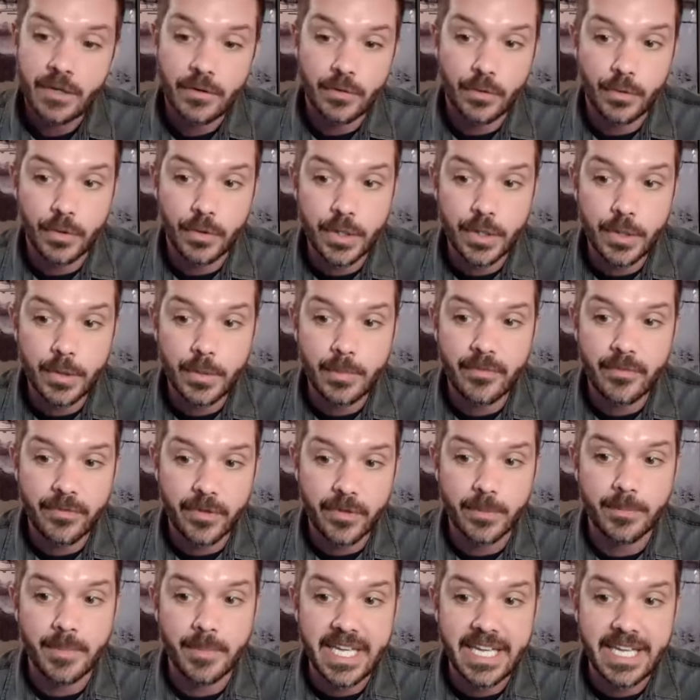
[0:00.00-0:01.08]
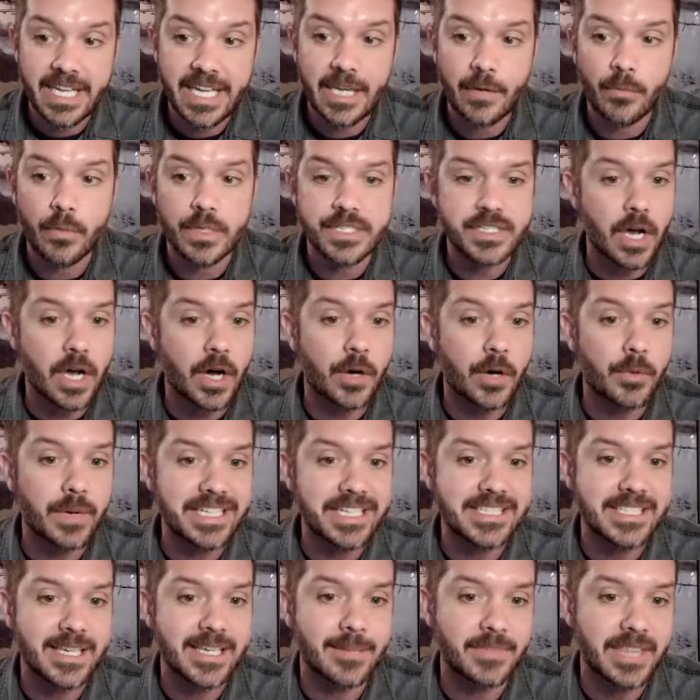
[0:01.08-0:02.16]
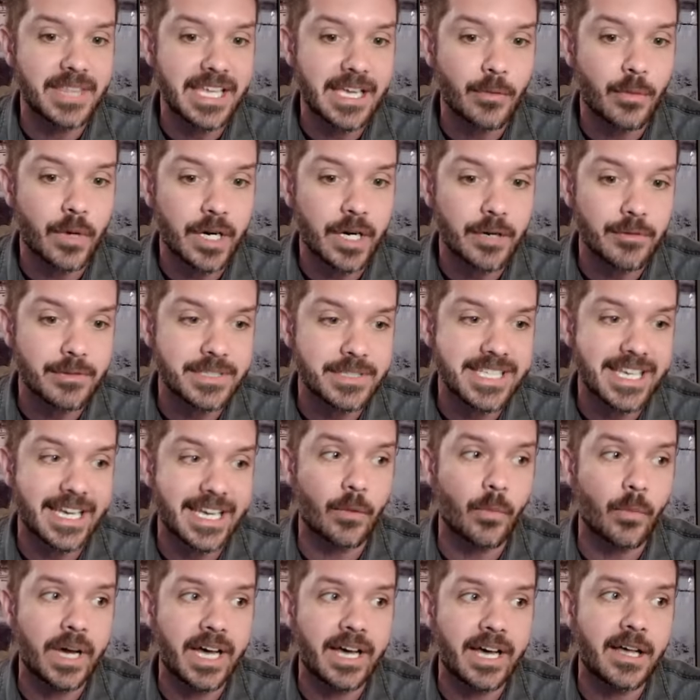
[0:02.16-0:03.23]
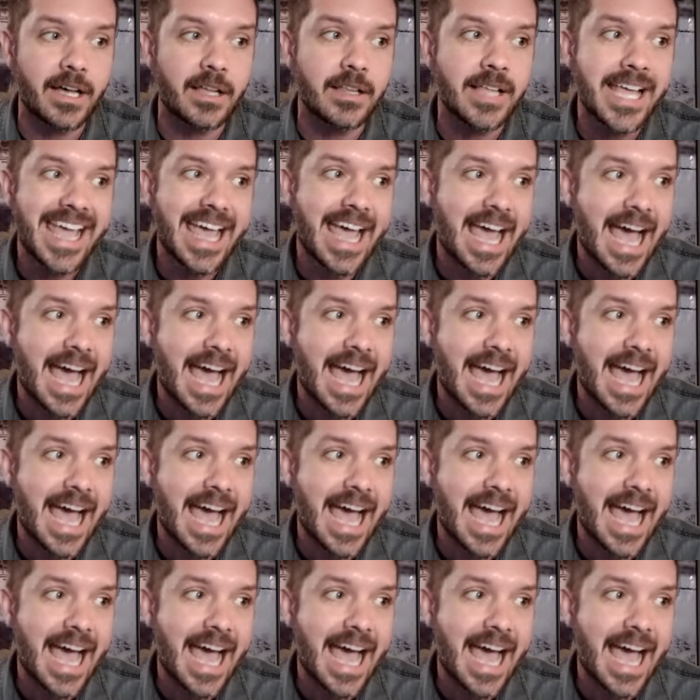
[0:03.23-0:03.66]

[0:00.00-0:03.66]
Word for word: group for me was always something where it was like well